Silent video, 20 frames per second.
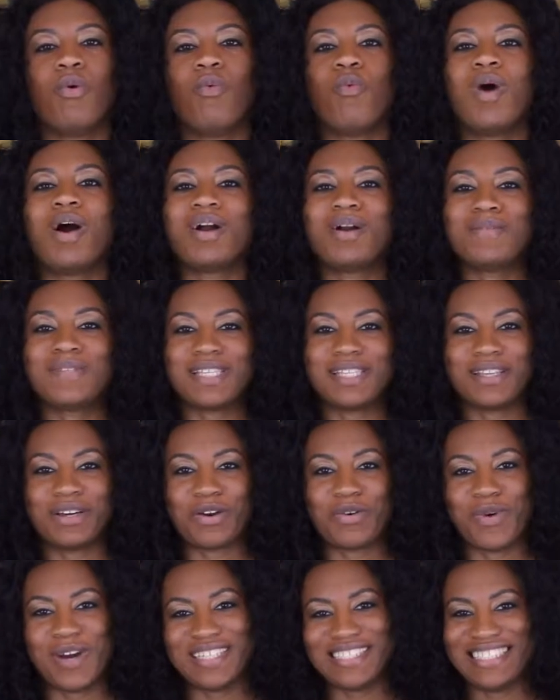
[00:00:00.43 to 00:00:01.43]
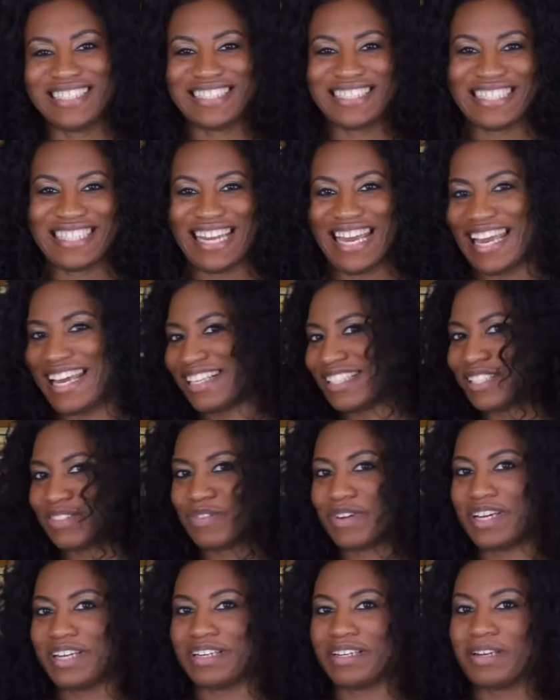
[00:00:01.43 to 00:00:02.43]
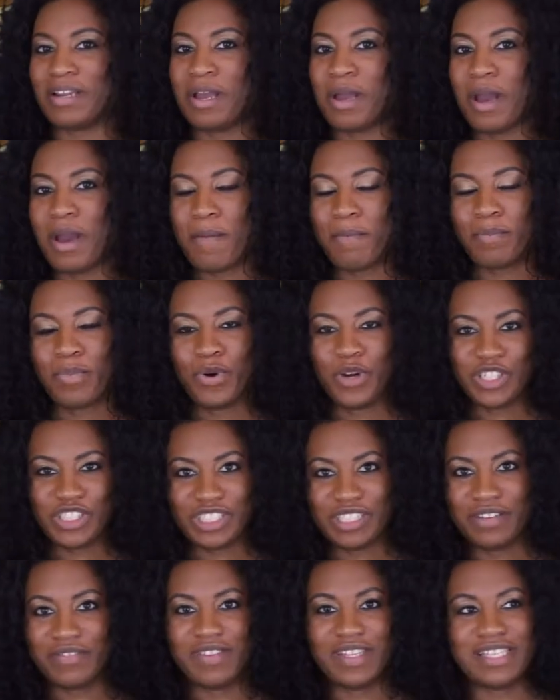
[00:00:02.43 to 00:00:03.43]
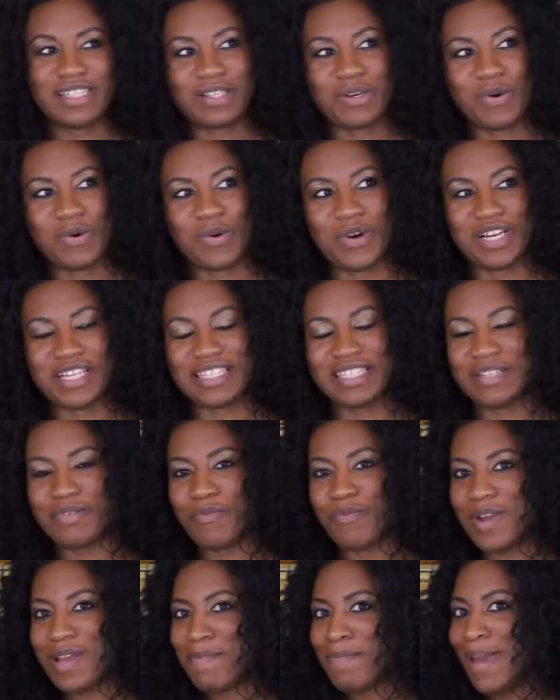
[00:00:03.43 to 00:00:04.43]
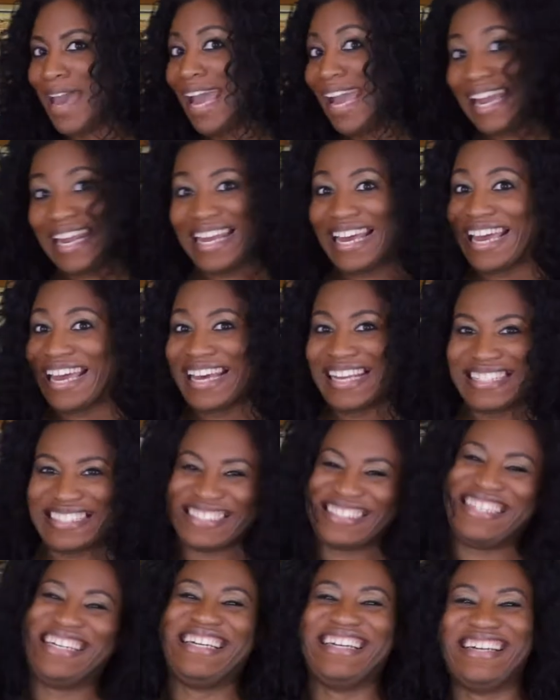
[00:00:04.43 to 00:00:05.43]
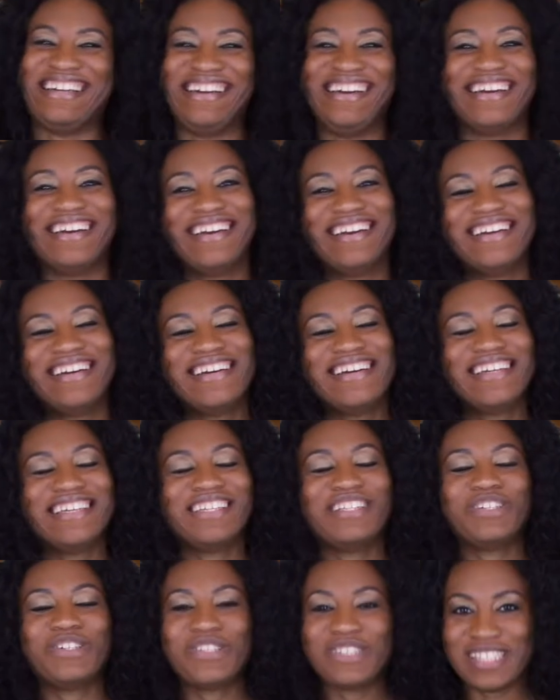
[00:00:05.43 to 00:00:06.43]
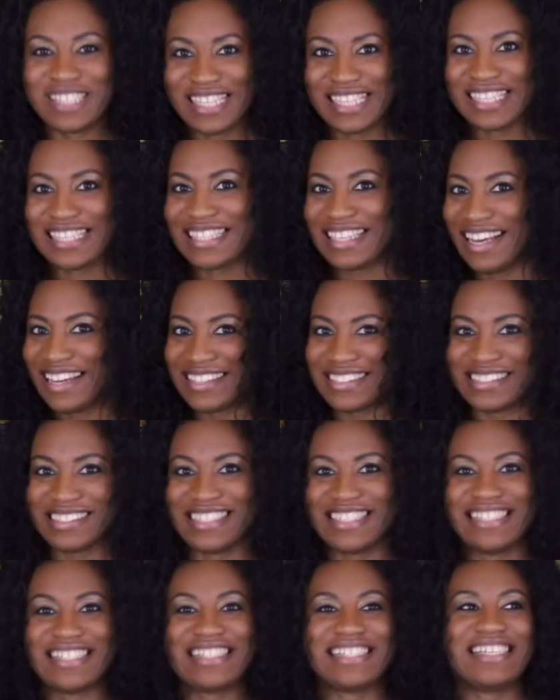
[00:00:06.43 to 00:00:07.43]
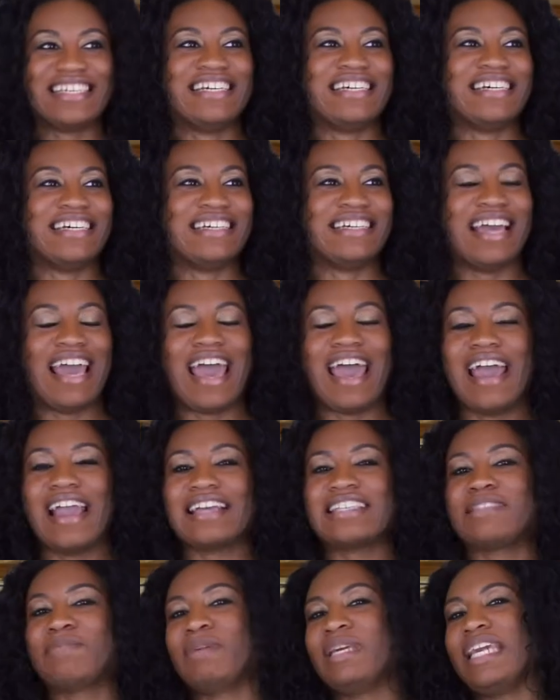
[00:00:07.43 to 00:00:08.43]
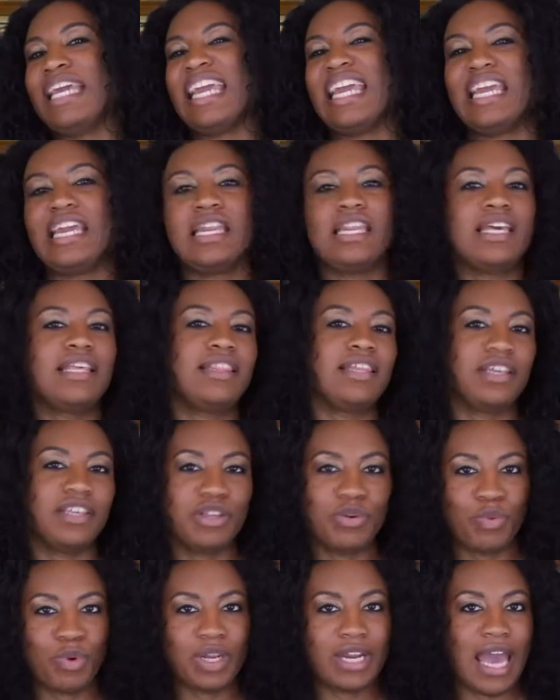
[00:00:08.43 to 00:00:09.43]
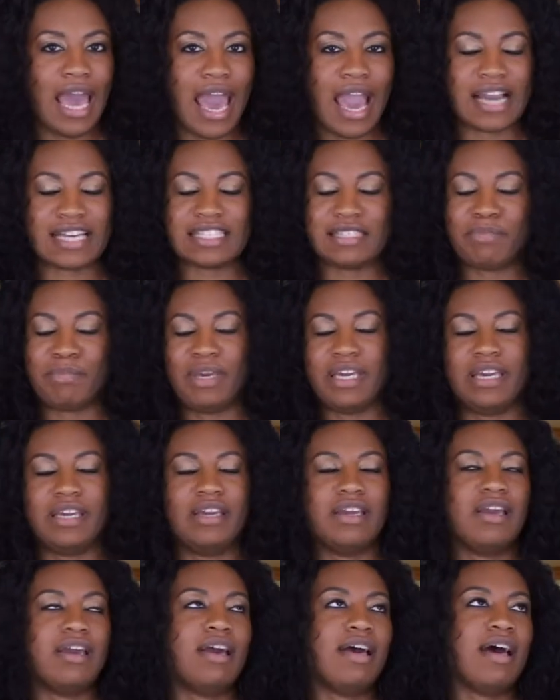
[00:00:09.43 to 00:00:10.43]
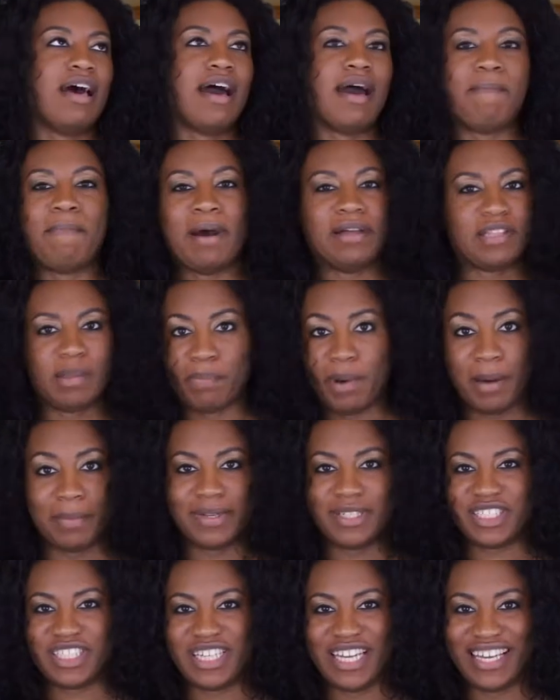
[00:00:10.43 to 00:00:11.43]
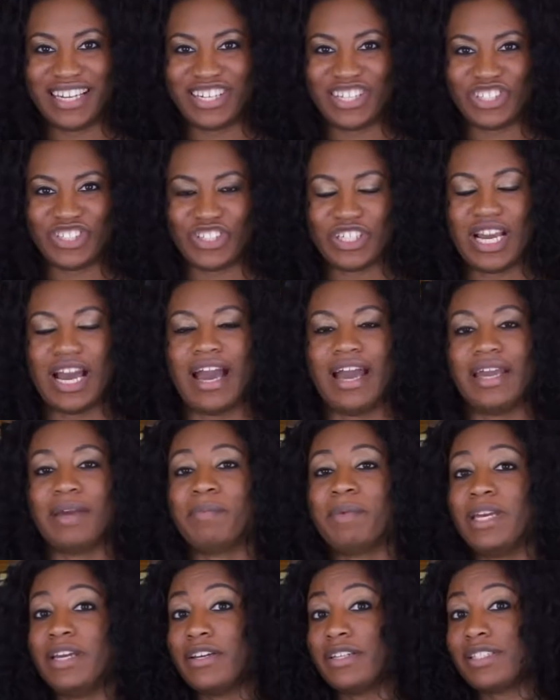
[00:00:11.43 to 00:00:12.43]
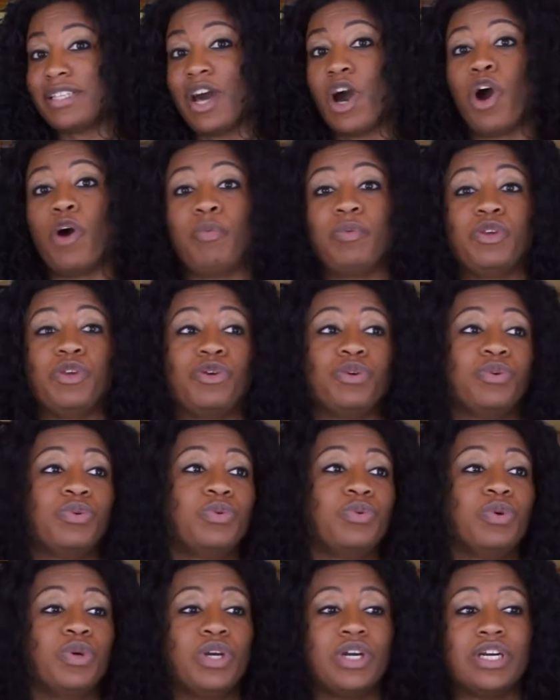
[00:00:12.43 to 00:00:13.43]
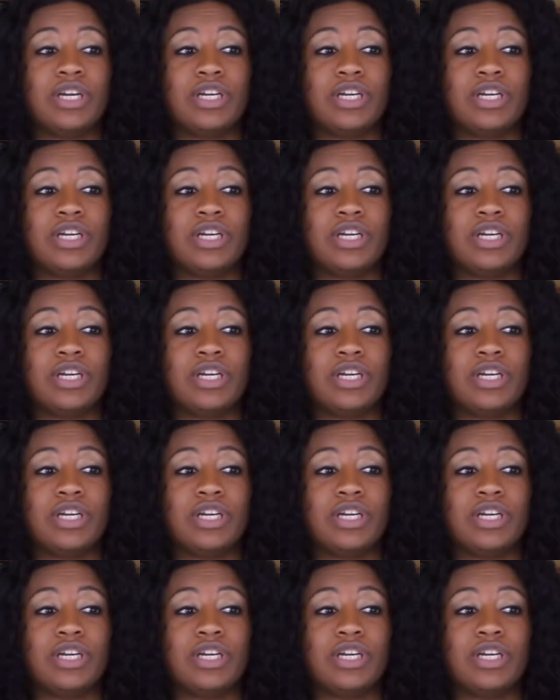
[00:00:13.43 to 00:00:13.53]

Welcome to the questions and answering portion of this course. We made it! Use this section to ask me anything you want to ask me about the publishing industry. I am here to help you